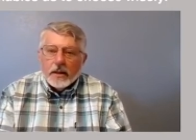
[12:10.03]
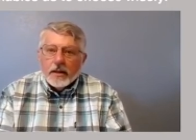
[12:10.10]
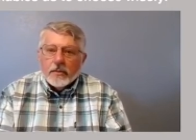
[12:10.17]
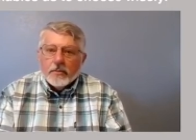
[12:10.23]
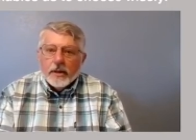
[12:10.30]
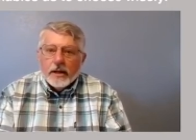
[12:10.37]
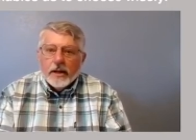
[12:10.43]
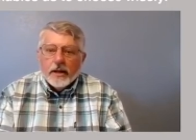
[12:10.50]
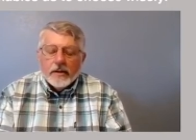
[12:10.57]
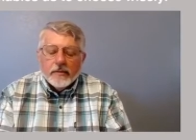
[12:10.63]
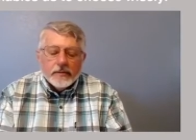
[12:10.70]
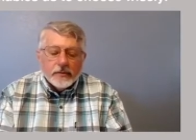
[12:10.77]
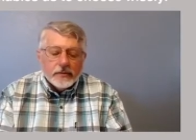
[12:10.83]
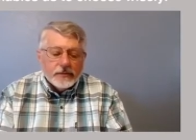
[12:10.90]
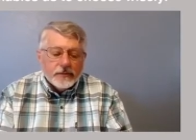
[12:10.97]
Begin in
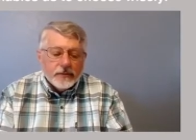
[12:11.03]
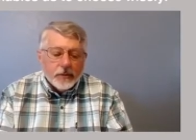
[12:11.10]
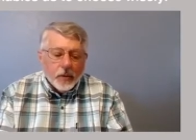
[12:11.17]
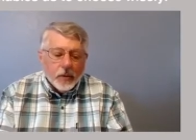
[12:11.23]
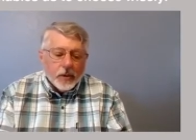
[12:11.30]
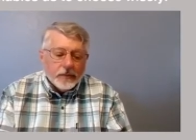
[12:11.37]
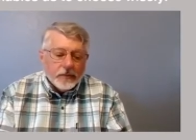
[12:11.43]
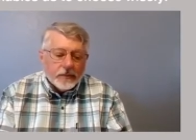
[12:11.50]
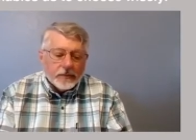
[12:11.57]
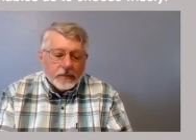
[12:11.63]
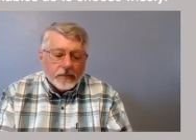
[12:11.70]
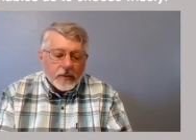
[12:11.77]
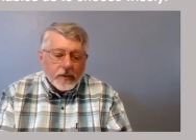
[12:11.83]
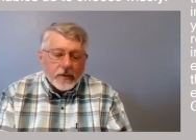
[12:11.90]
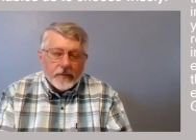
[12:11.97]
verse four.
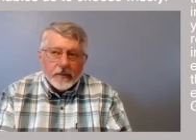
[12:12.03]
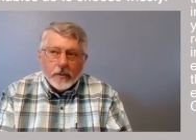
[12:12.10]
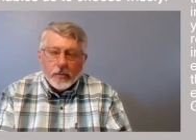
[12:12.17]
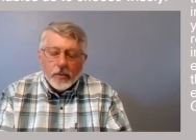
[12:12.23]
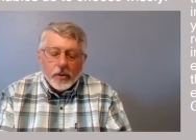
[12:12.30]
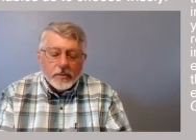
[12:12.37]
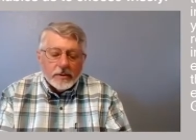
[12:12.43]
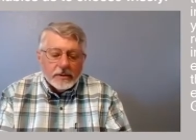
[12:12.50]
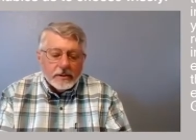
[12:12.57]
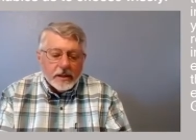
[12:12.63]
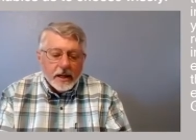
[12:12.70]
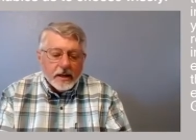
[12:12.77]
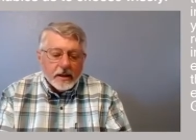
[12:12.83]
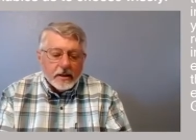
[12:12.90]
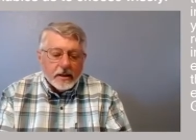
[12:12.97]
From Romans
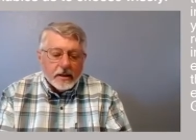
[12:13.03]
eight.